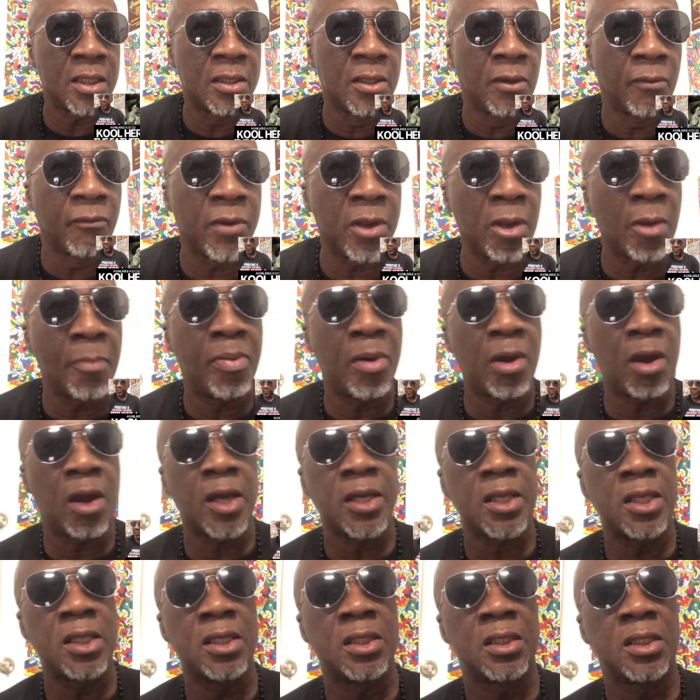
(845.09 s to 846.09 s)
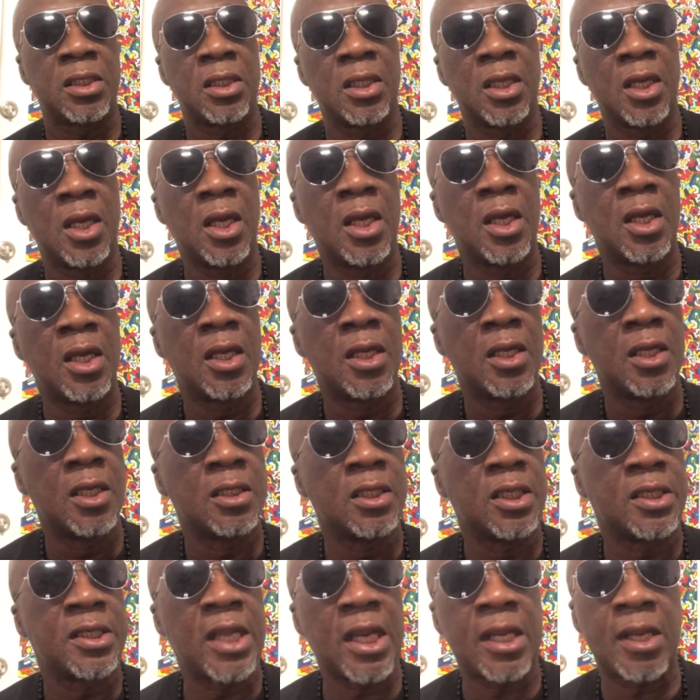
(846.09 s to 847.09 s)
The real parties,
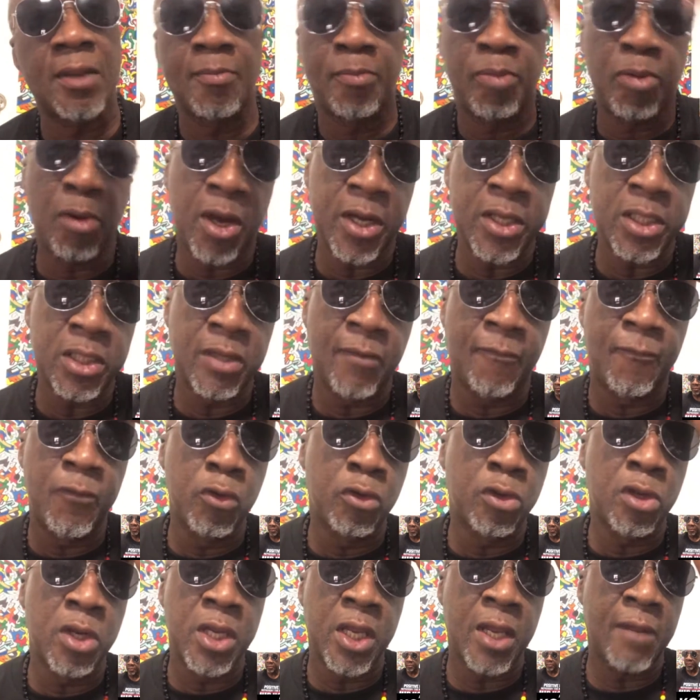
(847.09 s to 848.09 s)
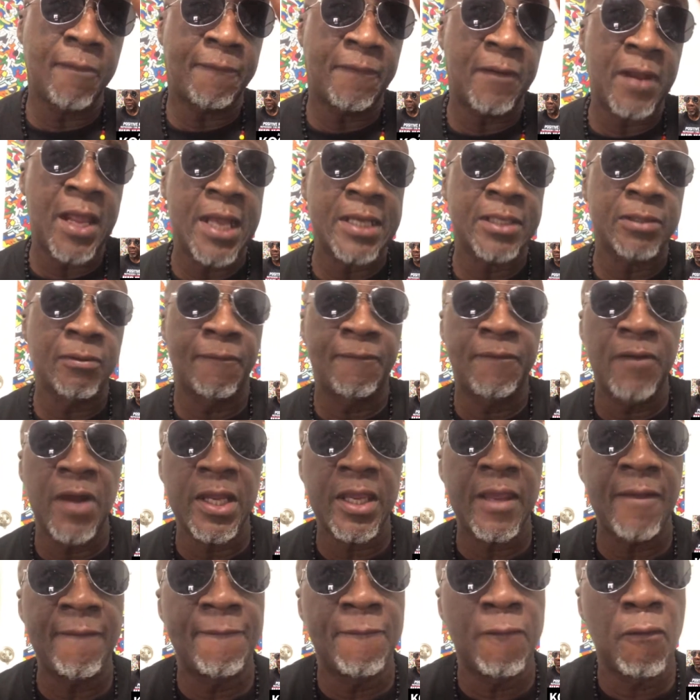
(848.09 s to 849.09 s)
the second parties, if you couldn't get Flash or
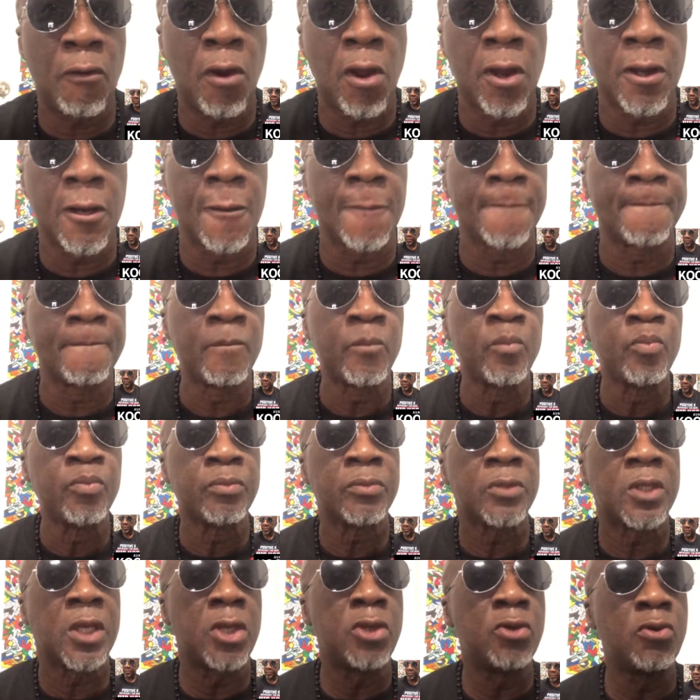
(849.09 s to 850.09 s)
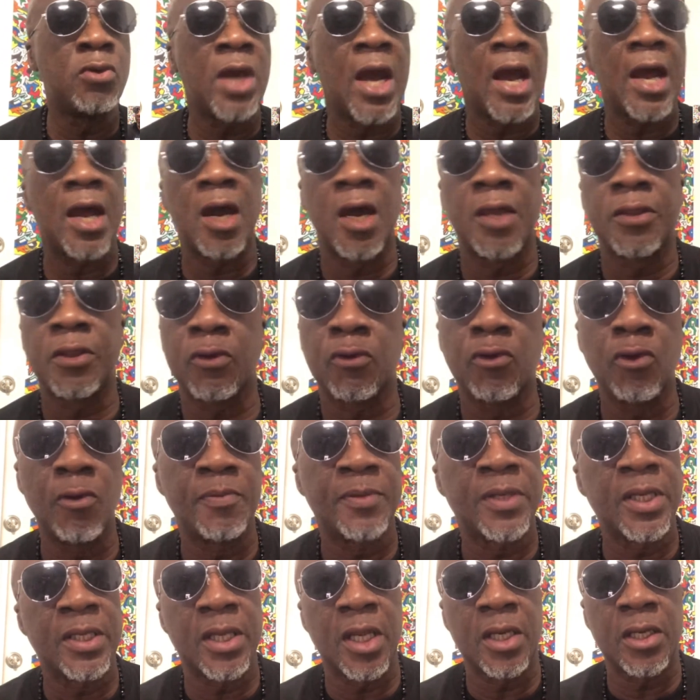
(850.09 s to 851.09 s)
Funky Four in them, then you got other groups,
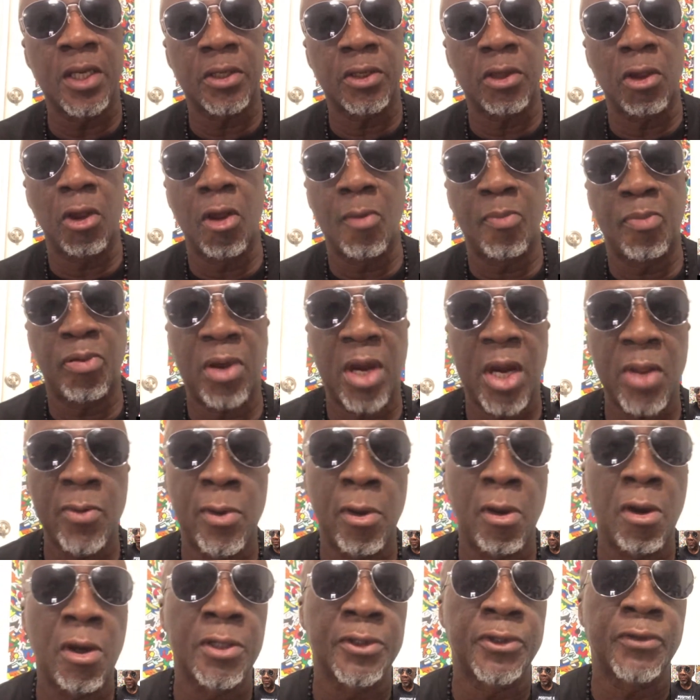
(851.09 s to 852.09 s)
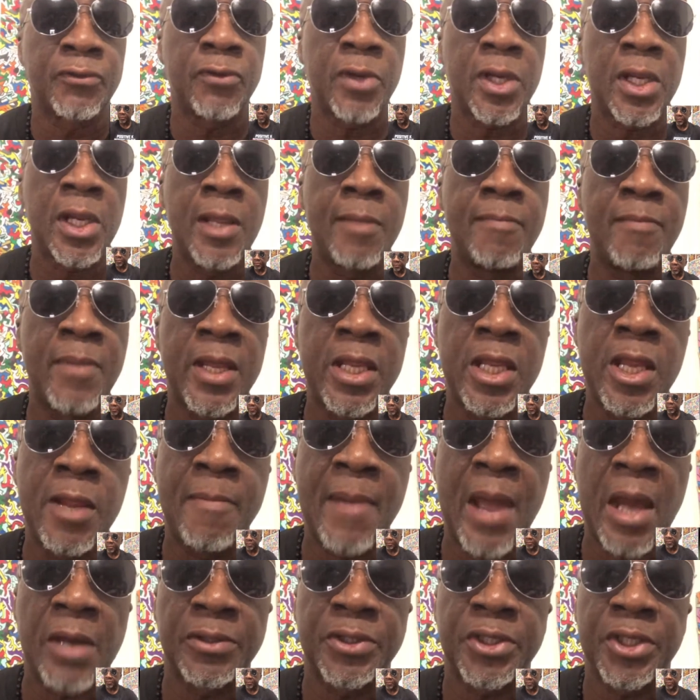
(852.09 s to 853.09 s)
and then the third party were all strictly Mickey
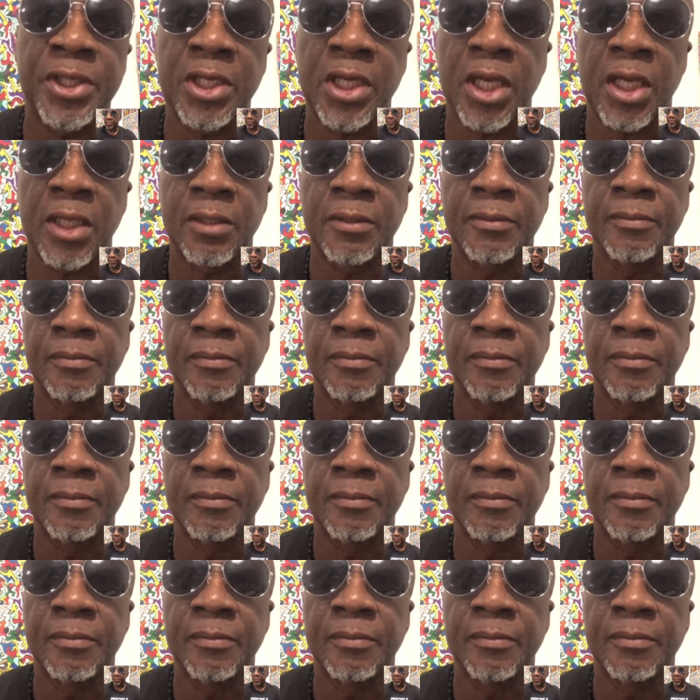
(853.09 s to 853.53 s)
Mouse shit.